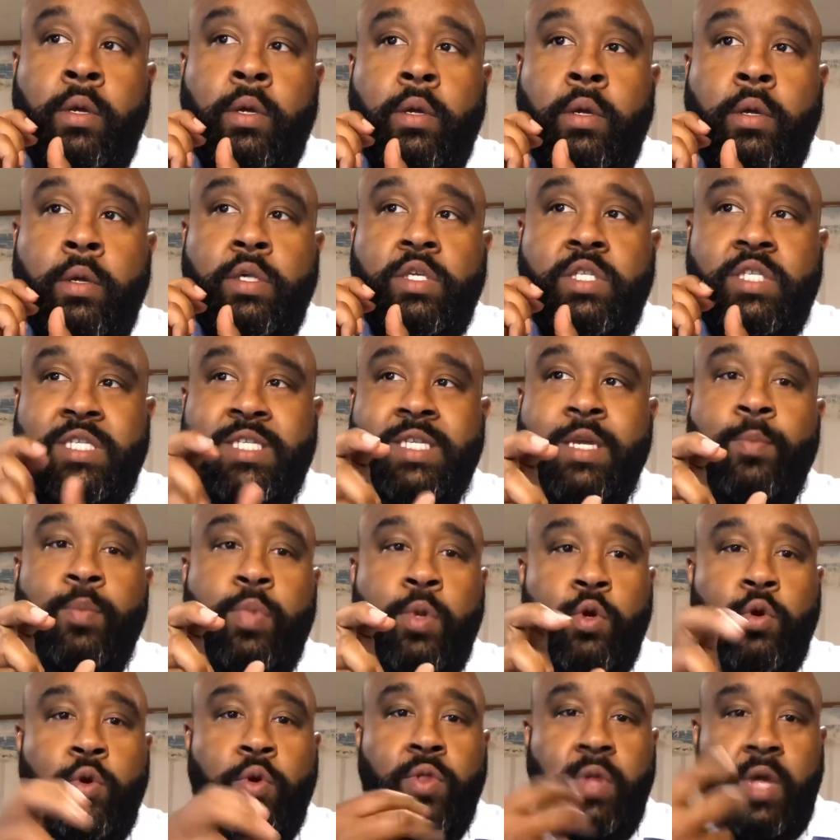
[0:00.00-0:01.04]

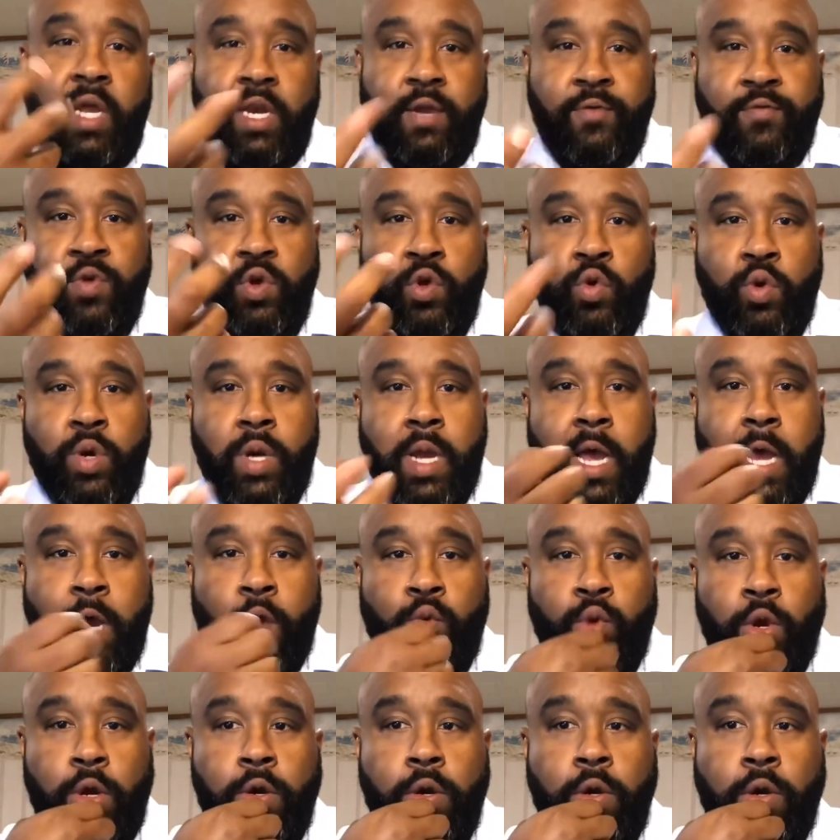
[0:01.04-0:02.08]
simpler than if you and I
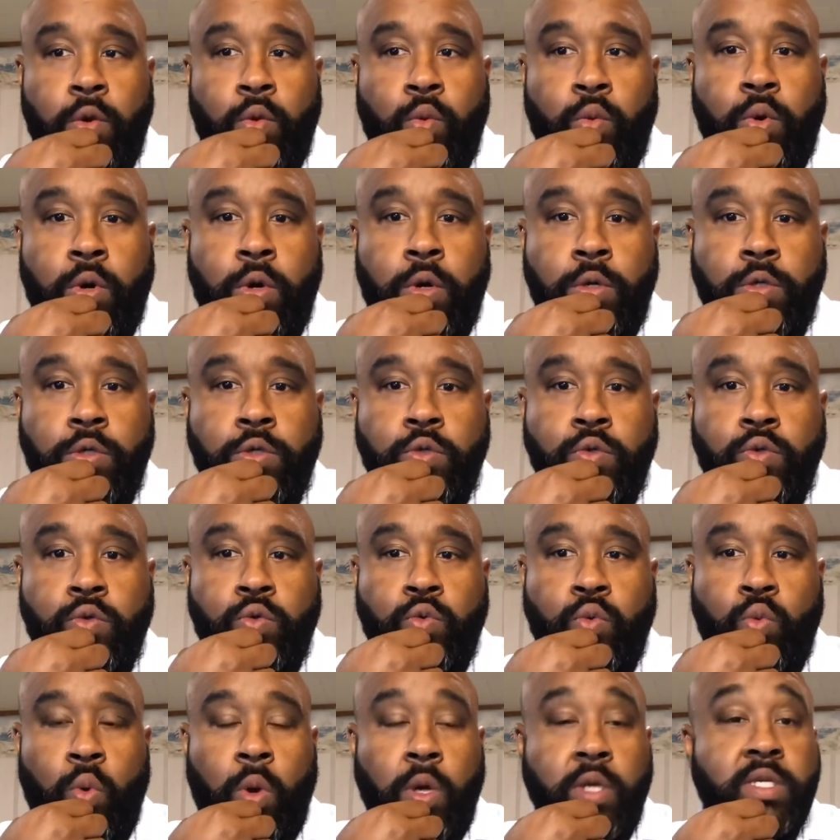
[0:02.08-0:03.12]
were to
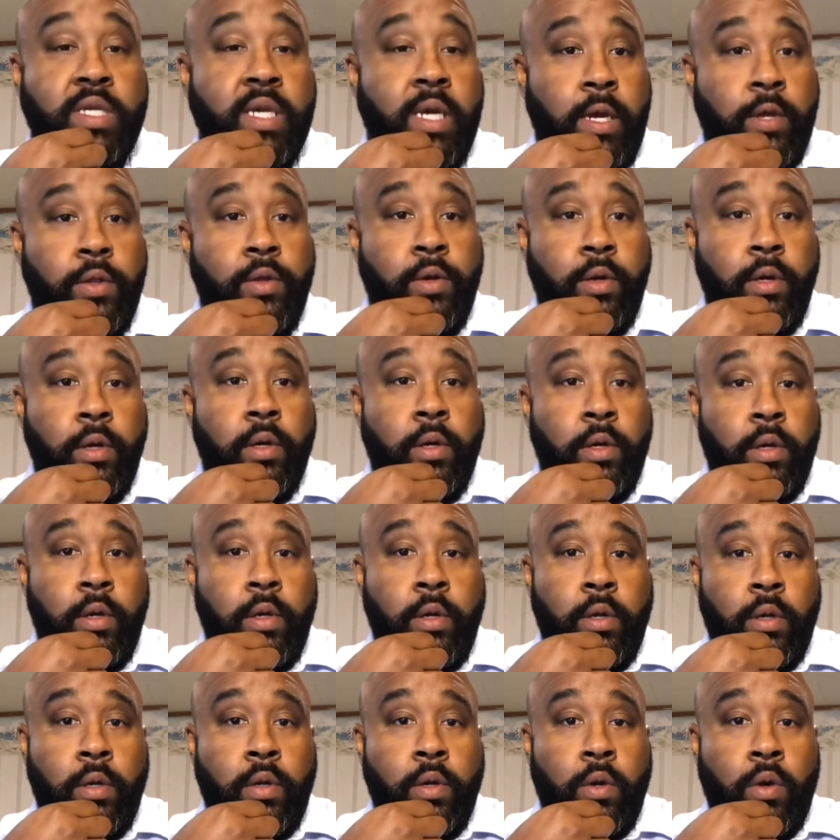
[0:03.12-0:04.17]
work together
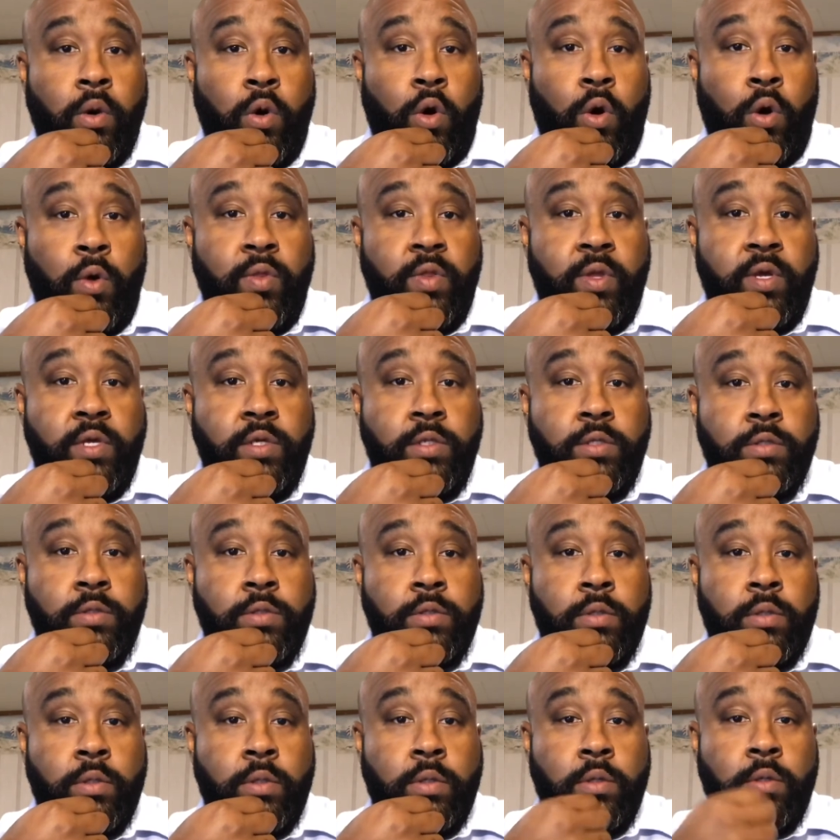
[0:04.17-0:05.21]
on this,
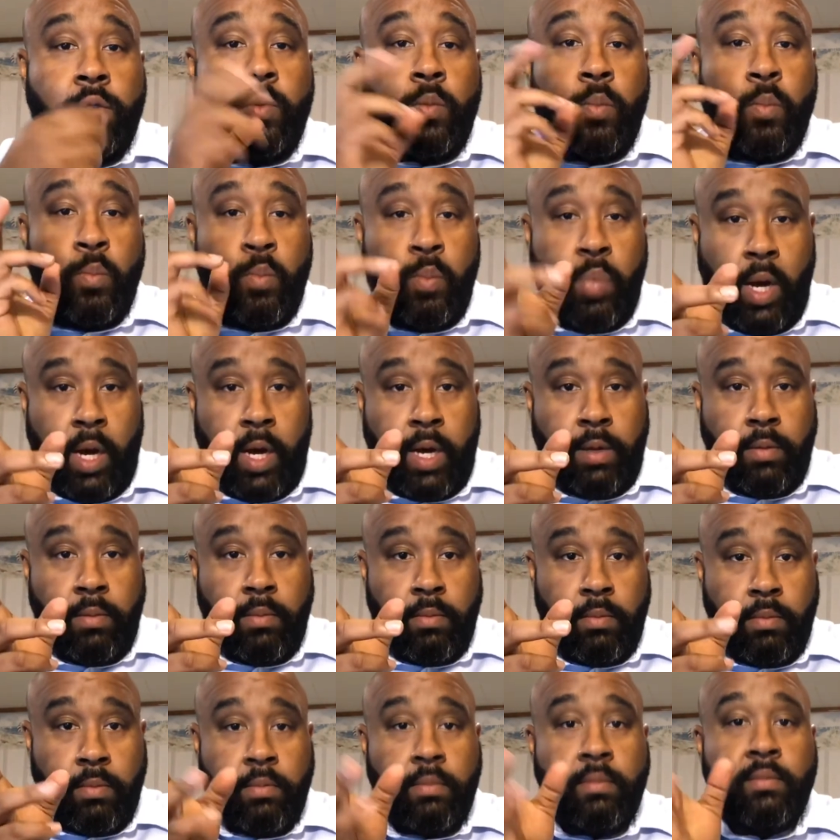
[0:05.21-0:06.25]
but
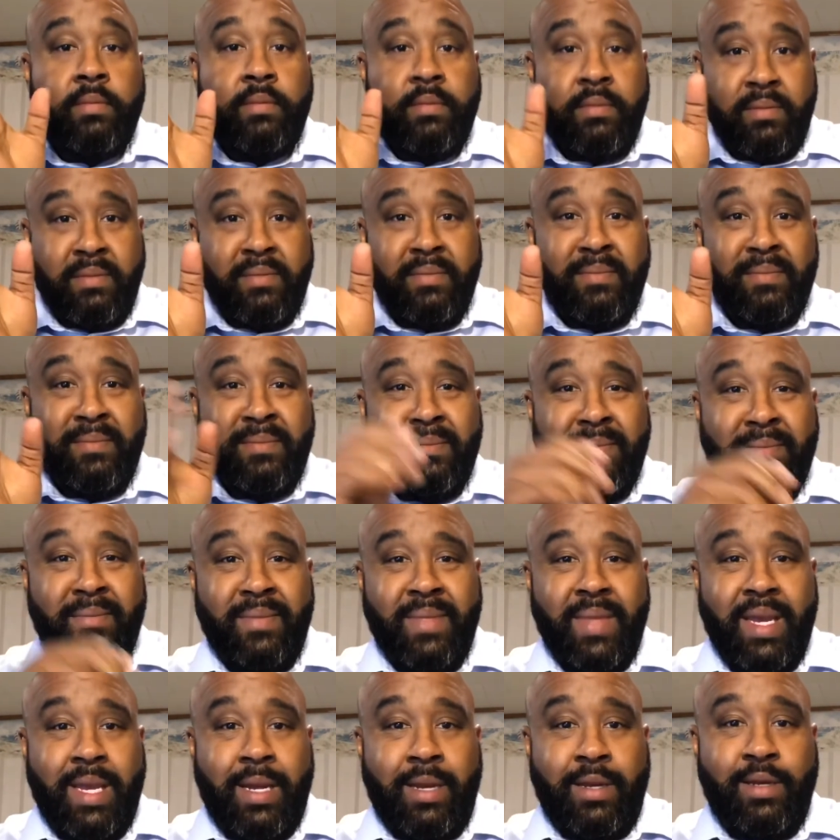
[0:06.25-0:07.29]

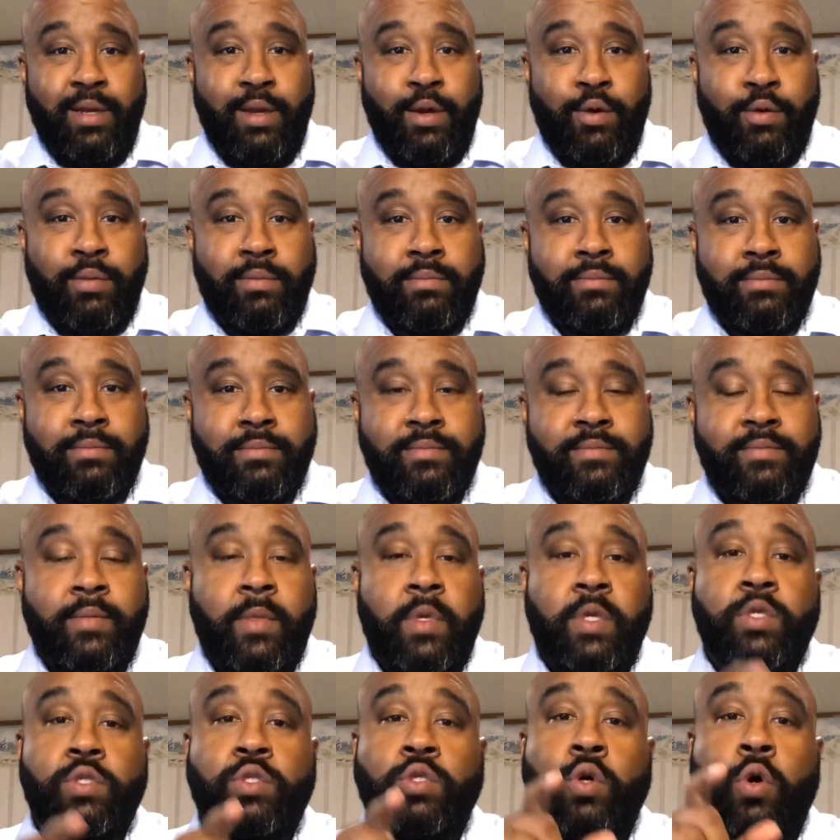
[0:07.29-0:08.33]
it'll do.
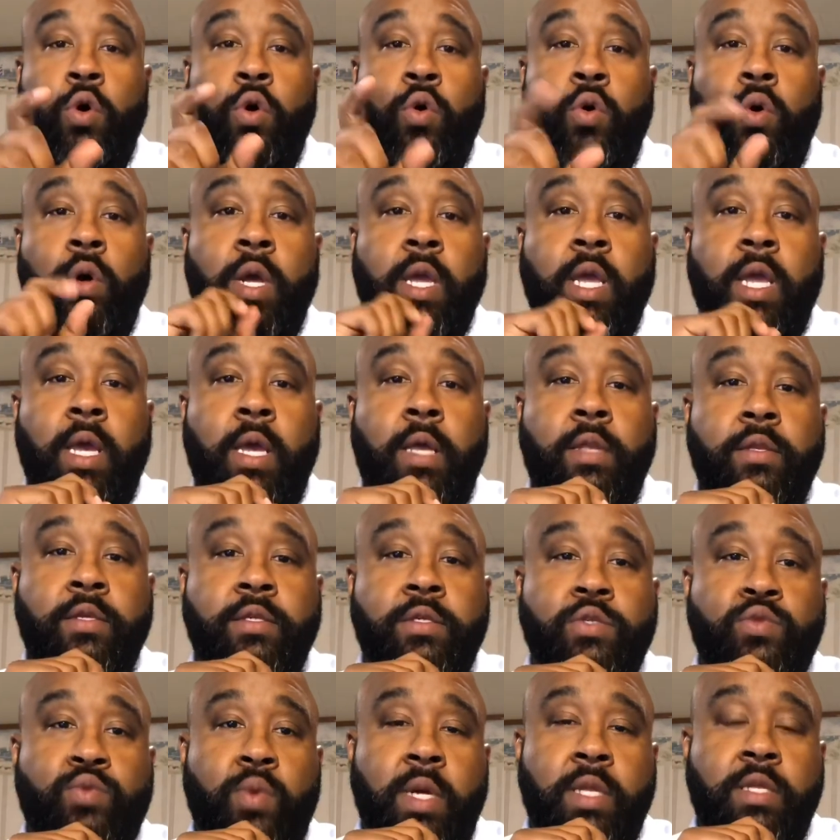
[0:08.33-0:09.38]
So again, this is
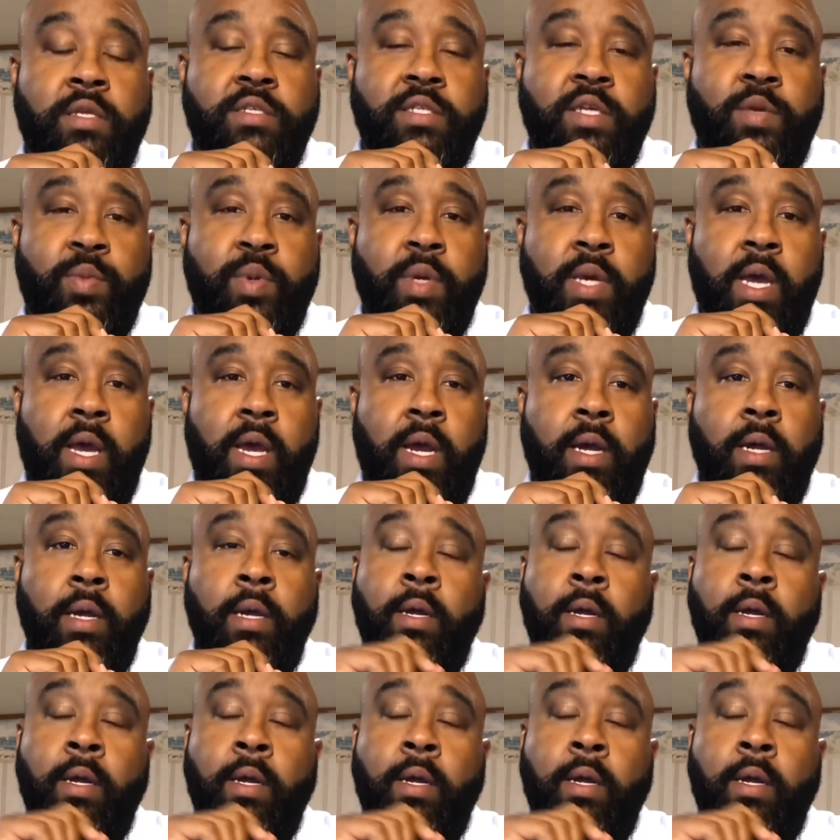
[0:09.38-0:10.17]
Ray the CPA.